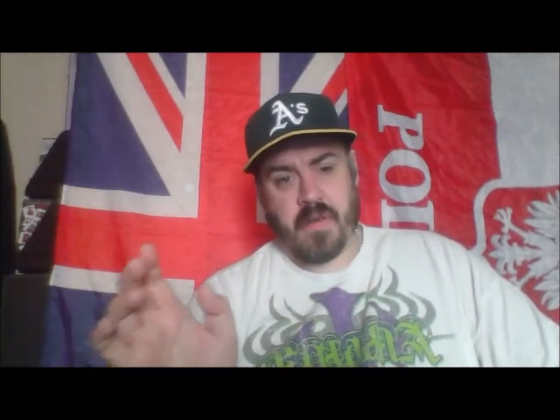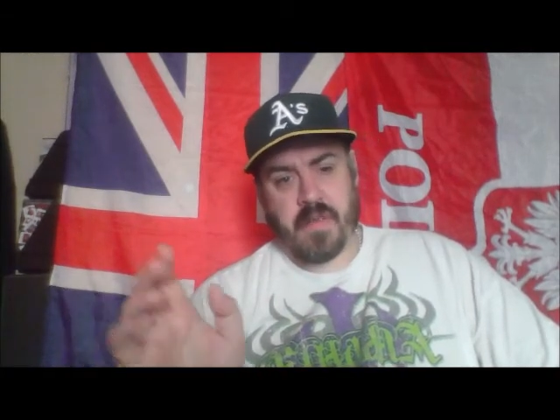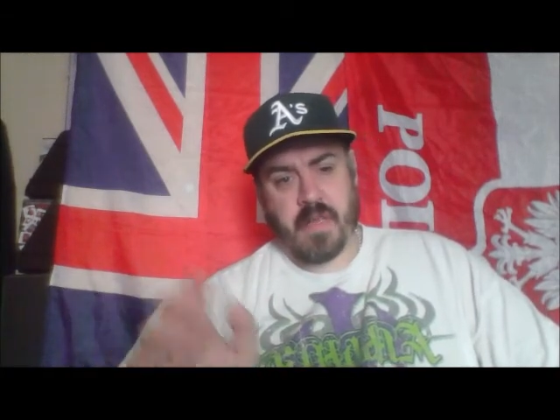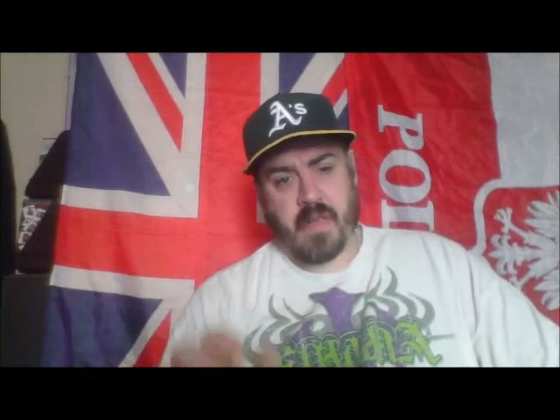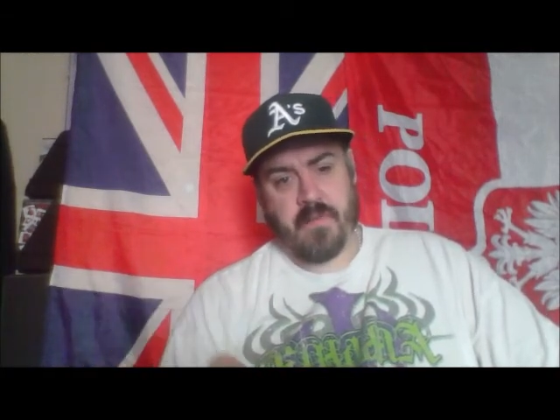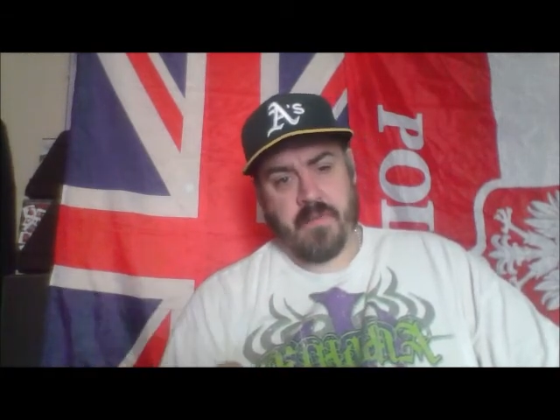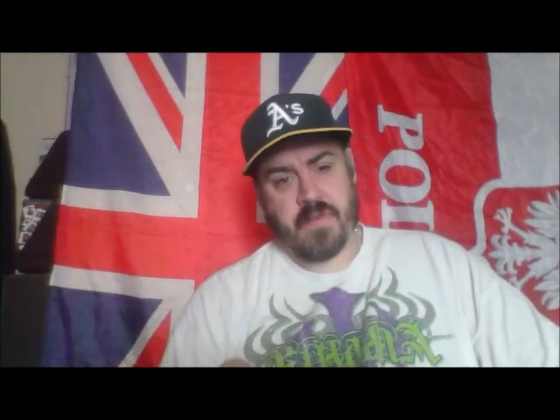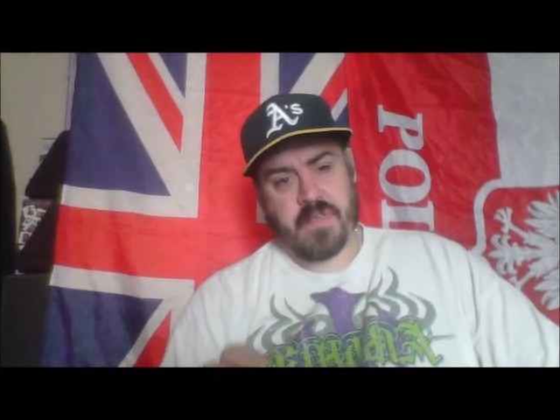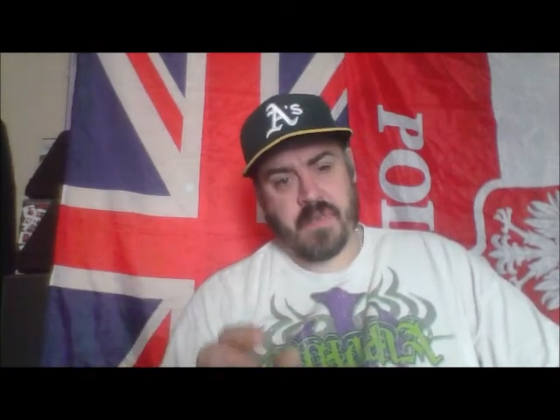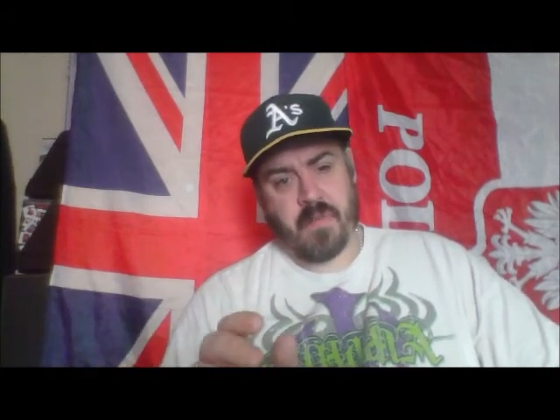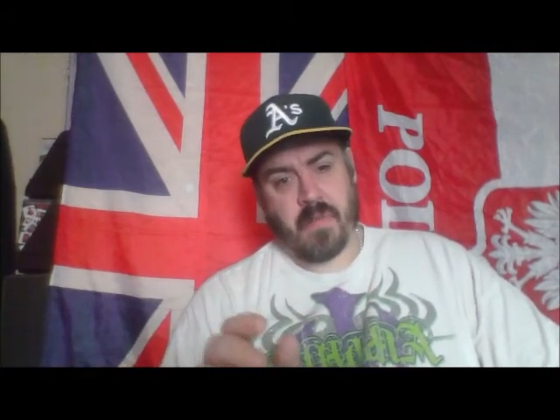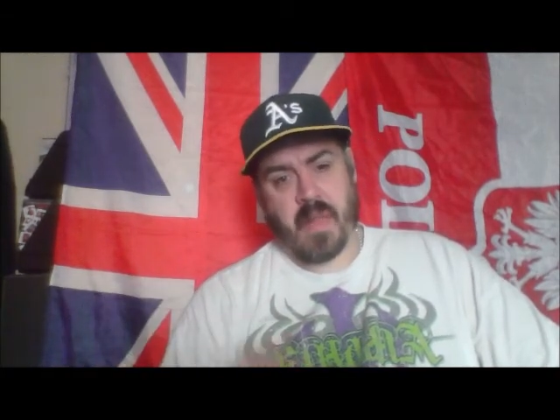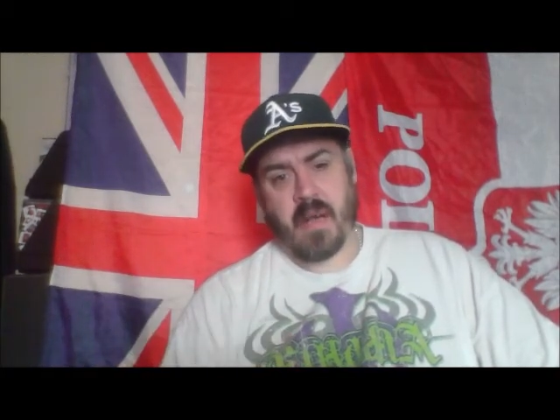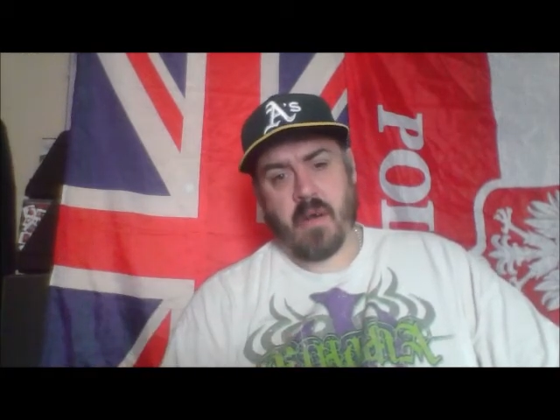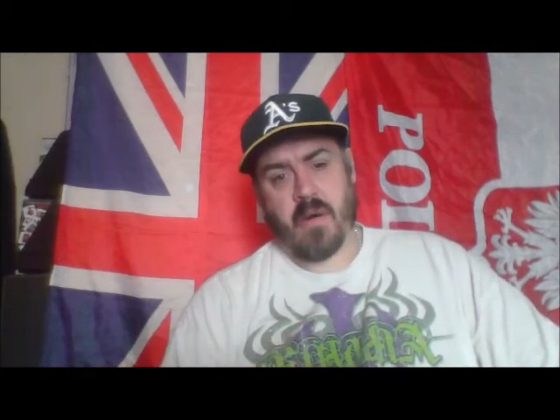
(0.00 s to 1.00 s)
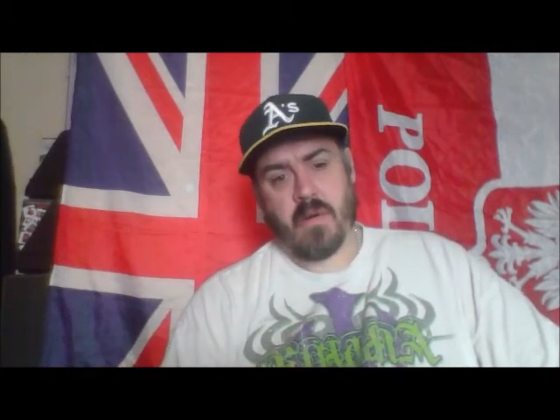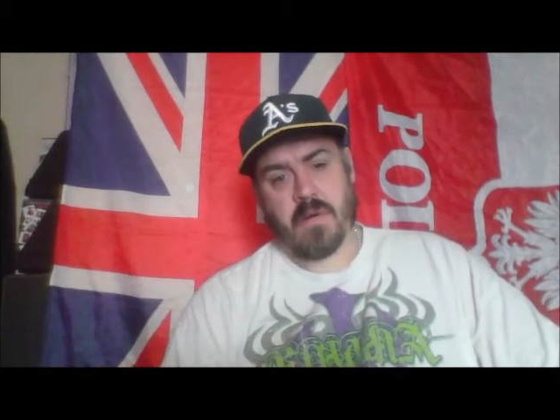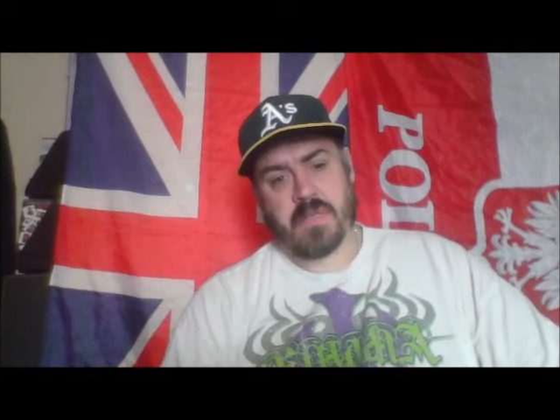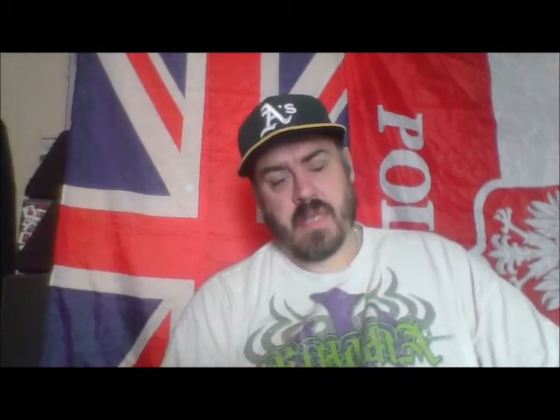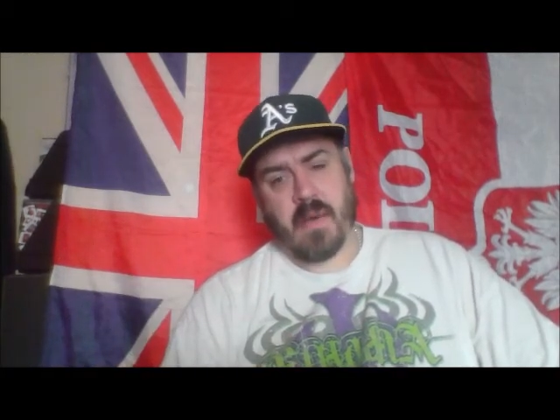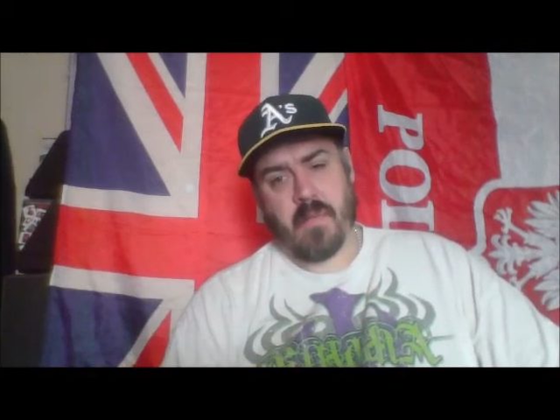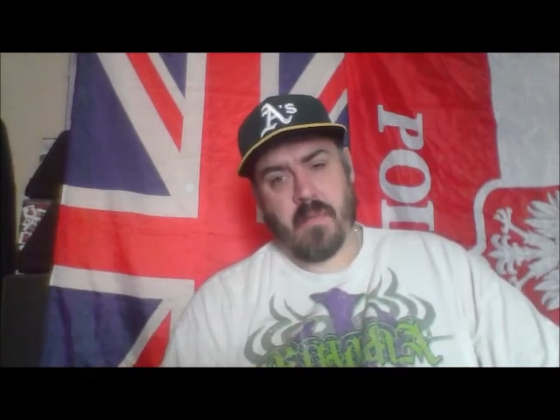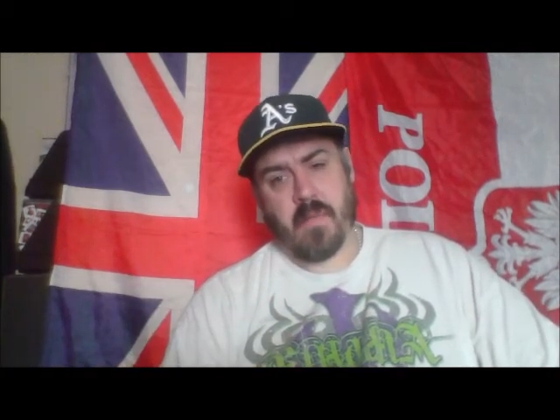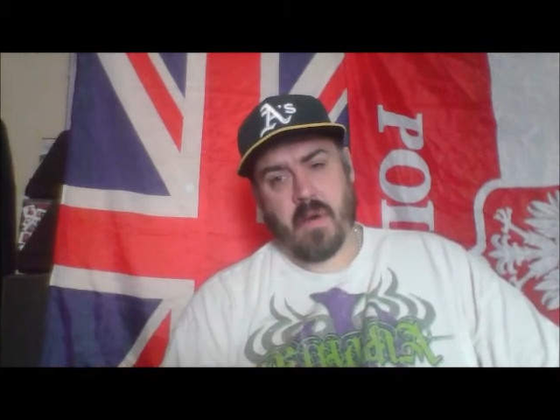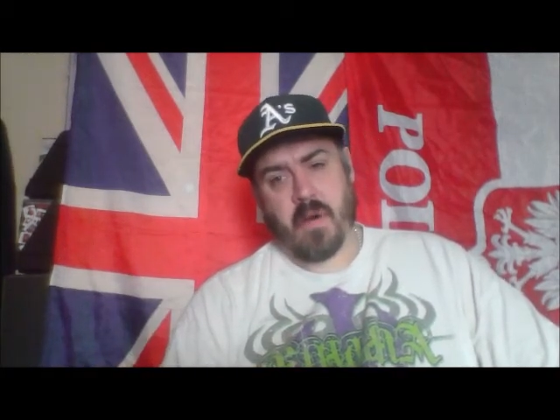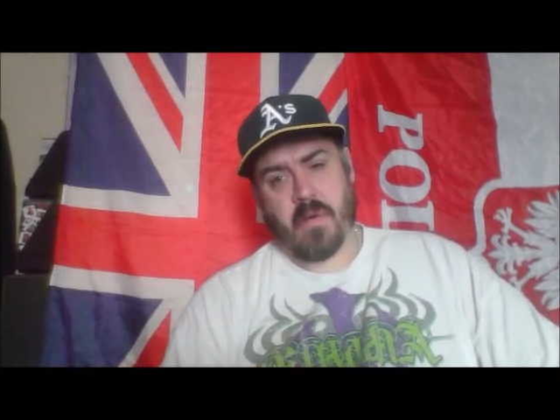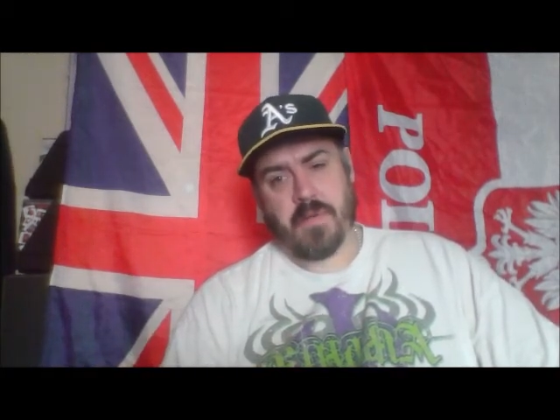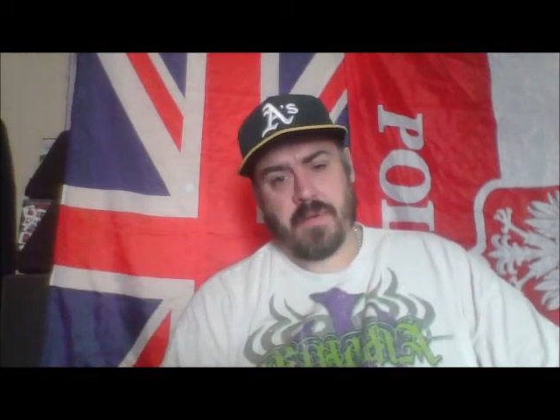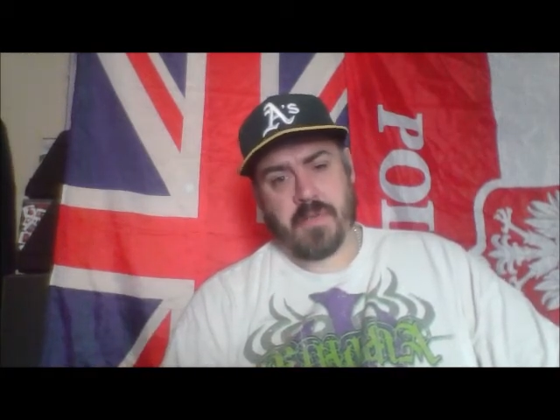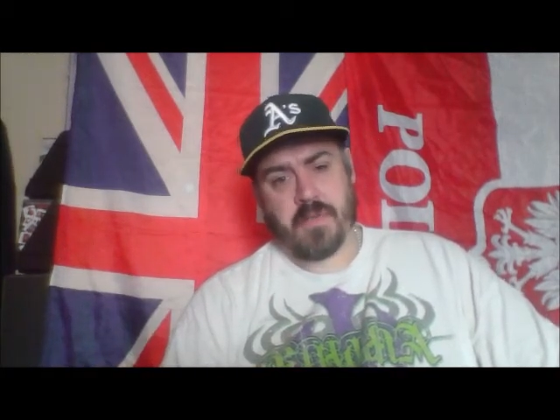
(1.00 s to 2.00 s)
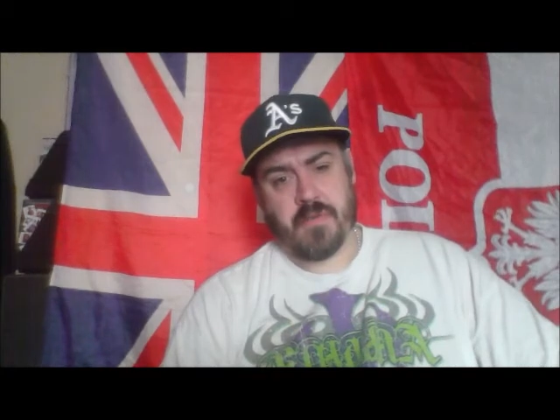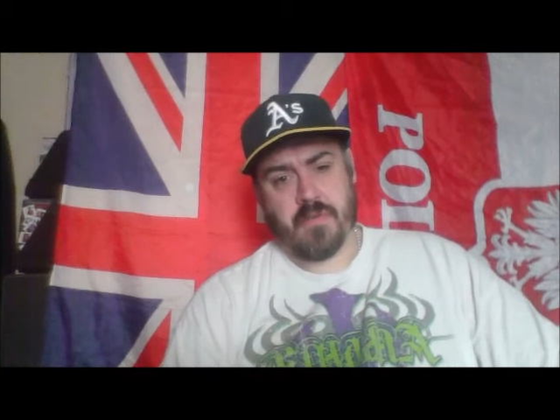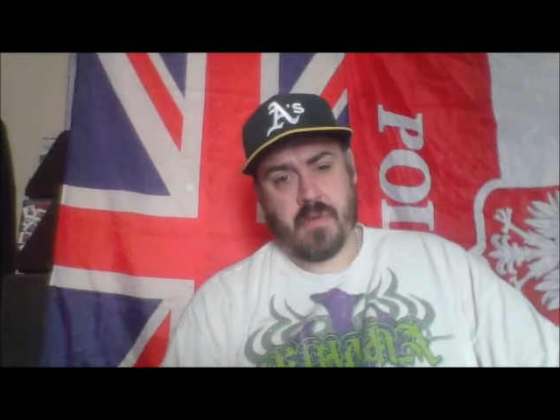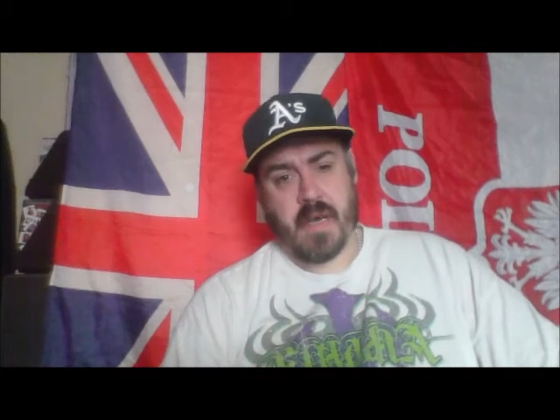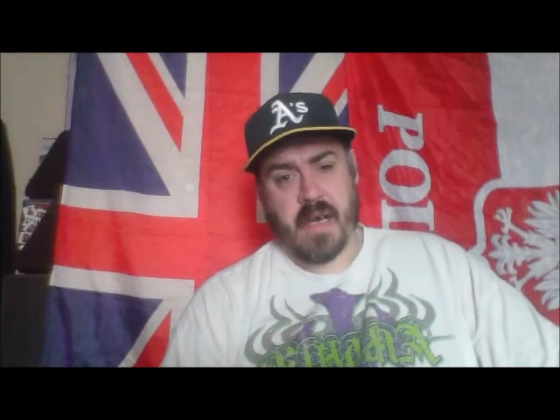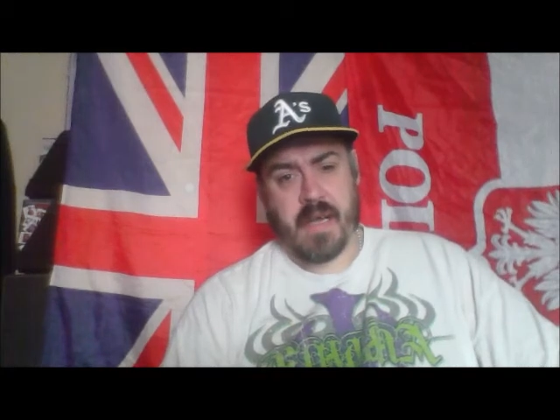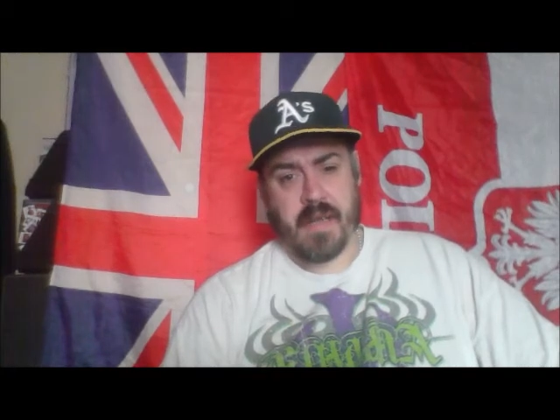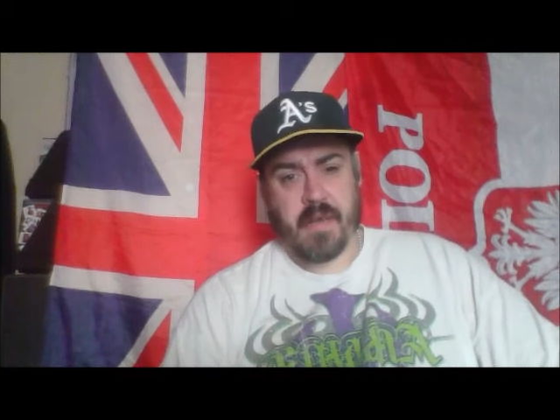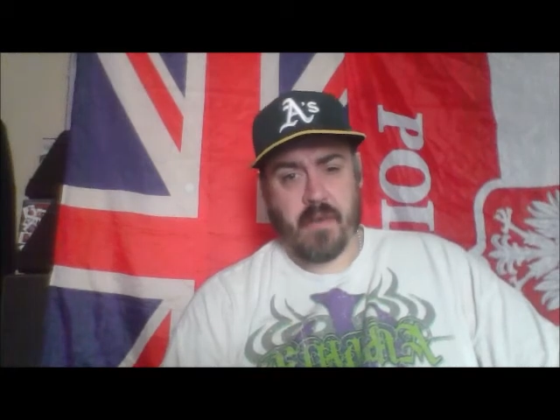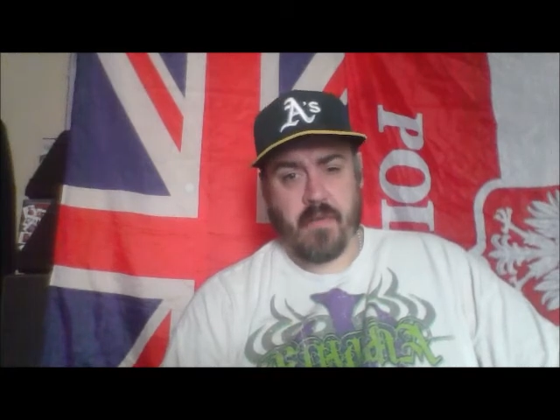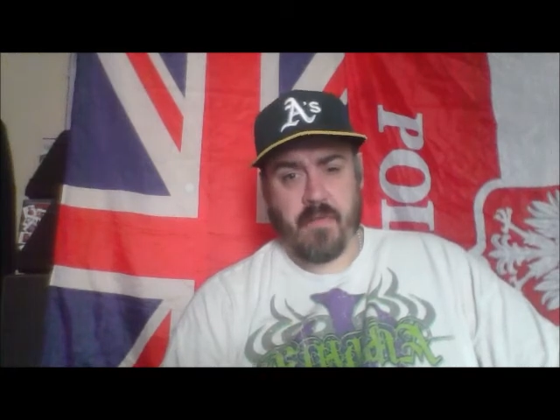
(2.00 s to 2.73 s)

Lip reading: delivers a black hole slam onto Hardy,